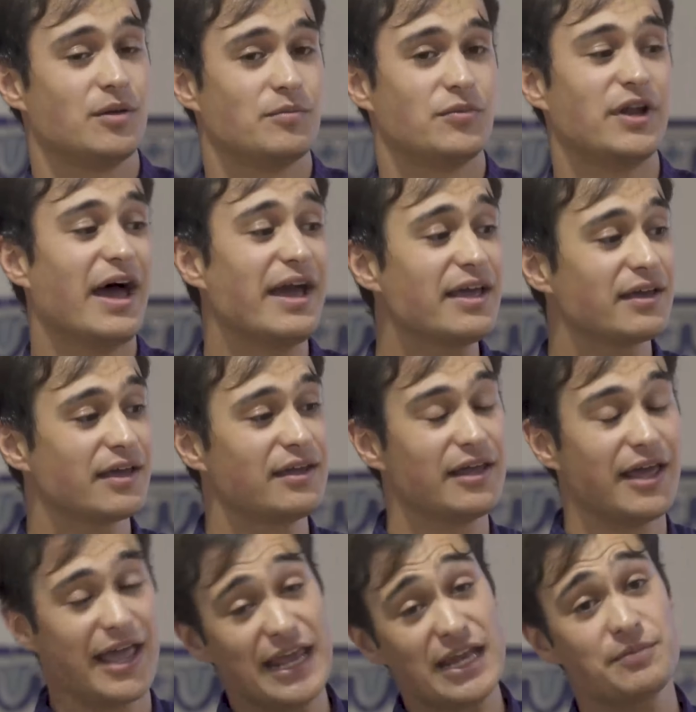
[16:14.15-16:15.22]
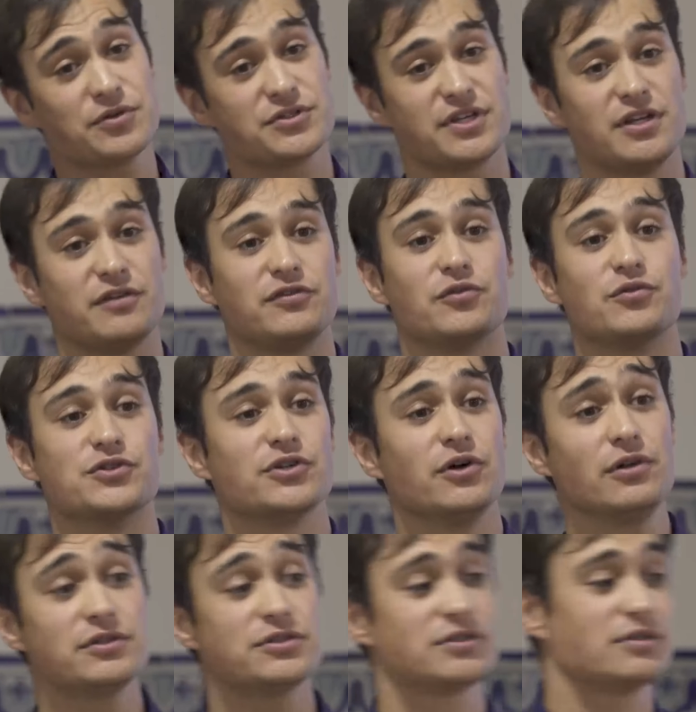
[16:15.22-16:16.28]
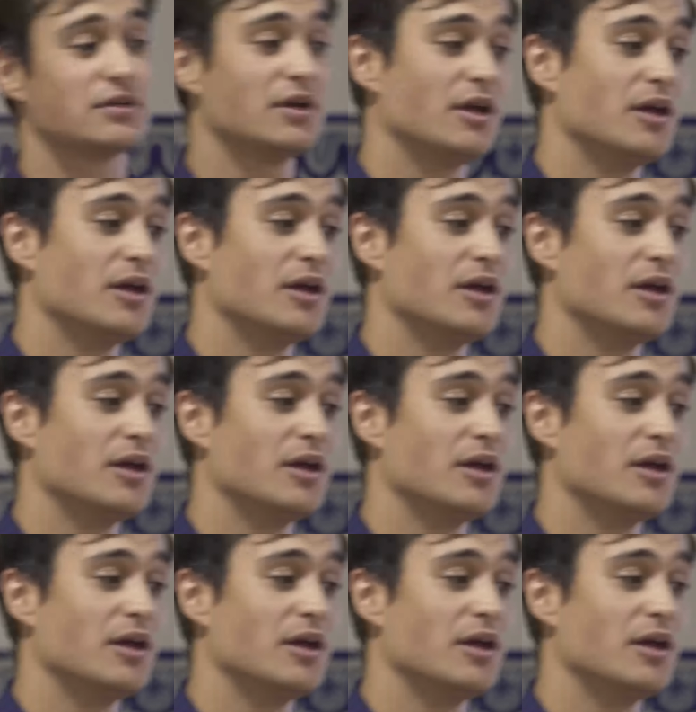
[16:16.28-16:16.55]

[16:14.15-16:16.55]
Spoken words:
But I can get 80% of the results